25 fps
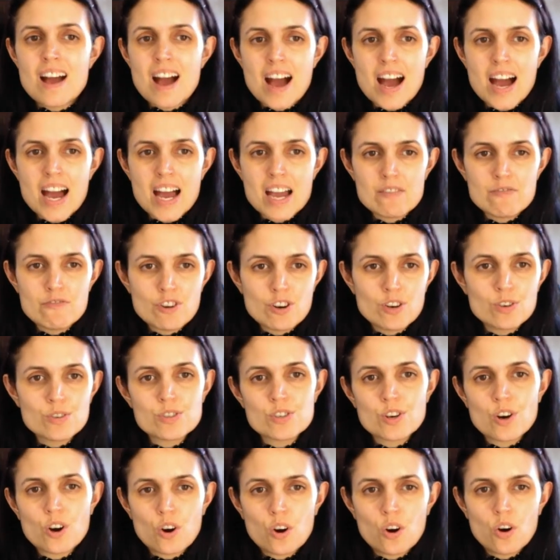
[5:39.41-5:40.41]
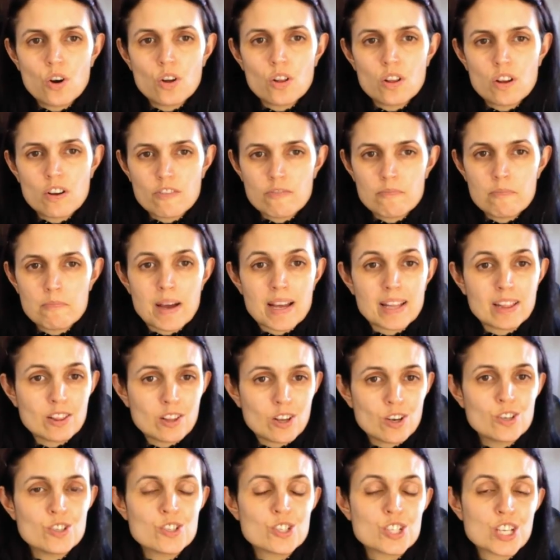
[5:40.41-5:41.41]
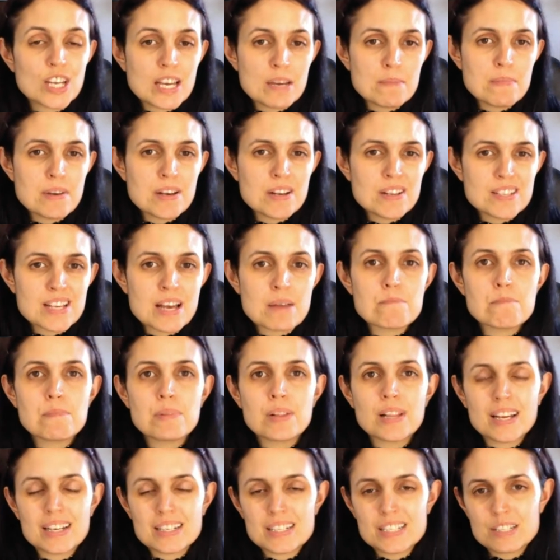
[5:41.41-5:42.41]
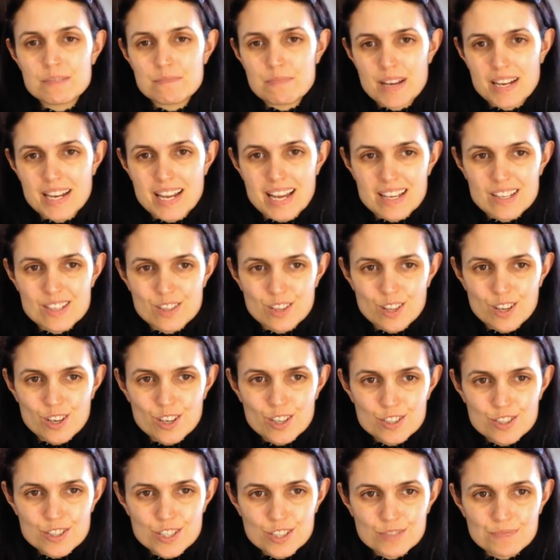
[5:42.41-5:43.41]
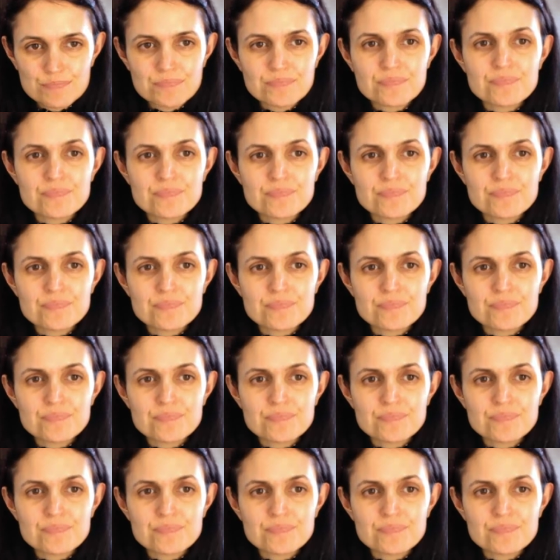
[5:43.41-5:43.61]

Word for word: I wrote all of my launch emails and planned my next launch.